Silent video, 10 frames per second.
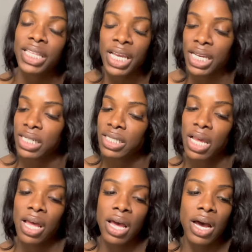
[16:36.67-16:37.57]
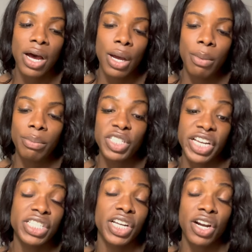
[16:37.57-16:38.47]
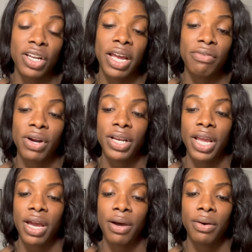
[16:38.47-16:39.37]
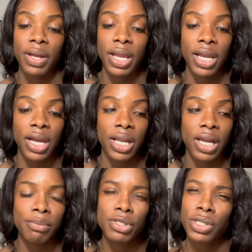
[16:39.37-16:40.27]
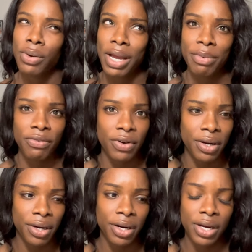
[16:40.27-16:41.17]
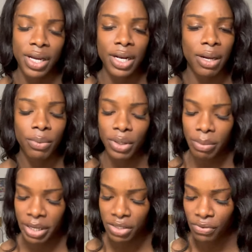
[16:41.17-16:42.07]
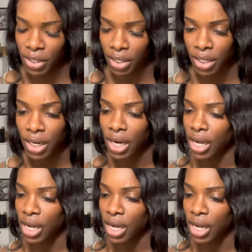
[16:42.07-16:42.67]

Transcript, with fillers: things um, changing in her life right now. And I'm so happy for her and I want the best for her.